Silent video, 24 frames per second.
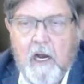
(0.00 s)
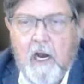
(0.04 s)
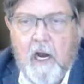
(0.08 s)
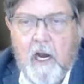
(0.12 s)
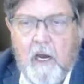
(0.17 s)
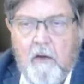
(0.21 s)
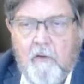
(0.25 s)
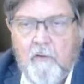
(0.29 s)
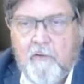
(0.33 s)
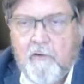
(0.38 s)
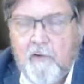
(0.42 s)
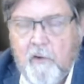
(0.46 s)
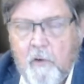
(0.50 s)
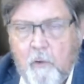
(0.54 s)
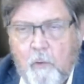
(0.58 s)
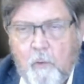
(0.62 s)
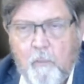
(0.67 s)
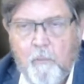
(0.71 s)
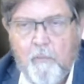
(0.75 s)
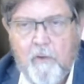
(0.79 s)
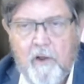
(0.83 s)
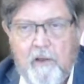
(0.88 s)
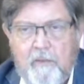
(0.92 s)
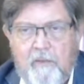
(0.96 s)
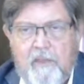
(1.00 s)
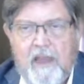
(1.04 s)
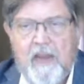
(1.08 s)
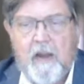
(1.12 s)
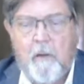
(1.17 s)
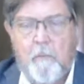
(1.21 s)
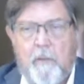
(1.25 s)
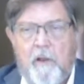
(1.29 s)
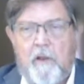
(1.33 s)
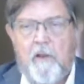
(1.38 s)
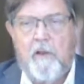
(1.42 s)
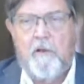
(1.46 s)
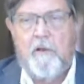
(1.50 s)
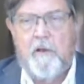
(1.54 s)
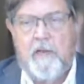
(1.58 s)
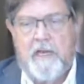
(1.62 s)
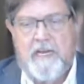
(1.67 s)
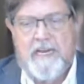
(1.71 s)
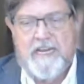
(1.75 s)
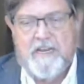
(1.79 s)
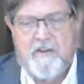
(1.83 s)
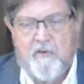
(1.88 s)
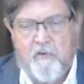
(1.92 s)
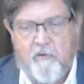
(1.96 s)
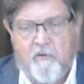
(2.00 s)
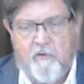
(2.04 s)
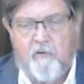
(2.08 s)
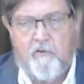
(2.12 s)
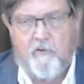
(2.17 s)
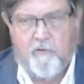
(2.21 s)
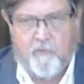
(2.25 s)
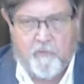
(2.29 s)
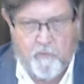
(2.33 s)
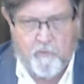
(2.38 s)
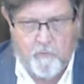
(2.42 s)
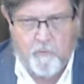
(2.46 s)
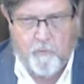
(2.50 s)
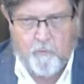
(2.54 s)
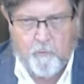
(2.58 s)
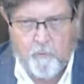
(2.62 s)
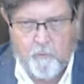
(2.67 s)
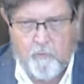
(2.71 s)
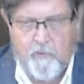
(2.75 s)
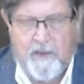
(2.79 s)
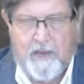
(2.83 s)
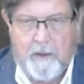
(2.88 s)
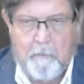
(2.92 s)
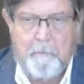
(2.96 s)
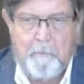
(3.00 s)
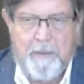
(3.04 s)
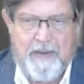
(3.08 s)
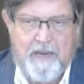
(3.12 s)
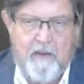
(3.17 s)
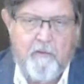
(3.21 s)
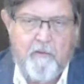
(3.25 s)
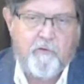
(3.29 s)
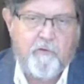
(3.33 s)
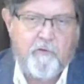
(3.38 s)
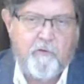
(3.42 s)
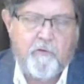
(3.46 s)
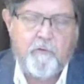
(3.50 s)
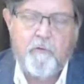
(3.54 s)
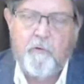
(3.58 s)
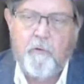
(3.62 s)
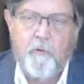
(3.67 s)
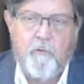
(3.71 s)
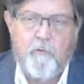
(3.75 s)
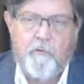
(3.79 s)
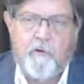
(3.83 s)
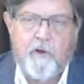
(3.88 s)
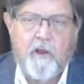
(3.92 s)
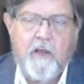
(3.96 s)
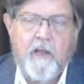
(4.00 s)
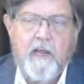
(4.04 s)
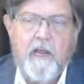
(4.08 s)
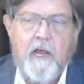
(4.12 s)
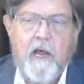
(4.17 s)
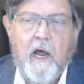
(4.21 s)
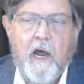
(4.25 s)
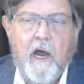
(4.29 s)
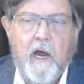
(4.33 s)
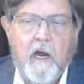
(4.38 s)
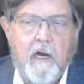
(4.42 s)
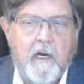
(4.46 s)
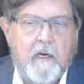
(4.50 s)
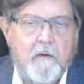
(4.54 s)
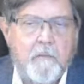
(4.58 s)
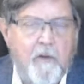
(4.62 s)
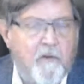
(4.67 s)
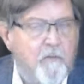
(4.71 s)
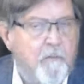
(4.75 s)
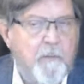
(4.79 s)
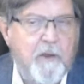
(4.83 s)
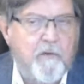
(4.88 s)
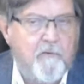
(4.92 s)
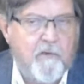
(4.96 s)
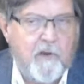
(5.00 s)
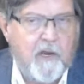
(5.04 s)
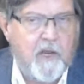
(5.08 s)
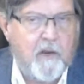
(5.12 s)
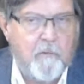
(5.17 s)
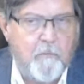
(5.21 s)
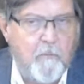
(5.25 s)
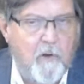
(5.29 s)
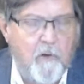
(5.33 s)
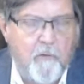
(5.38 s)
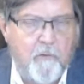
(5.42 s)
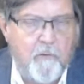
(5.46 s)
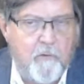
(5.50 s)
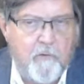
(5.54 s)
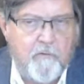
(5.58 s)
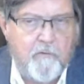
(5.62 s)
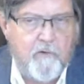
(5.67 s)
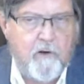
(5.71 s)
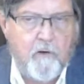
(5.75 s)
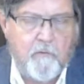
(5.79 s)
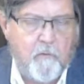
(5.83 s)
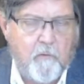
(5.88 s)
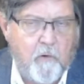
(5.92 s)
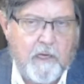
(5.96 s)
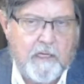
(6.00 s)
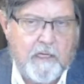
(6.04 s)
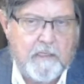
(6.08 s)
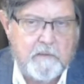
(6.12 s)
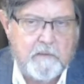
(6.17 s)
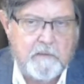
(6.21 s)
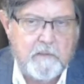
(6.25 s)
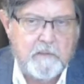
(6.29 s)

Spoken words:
And so that ability to soothe and be soothed is missing in most of our friends.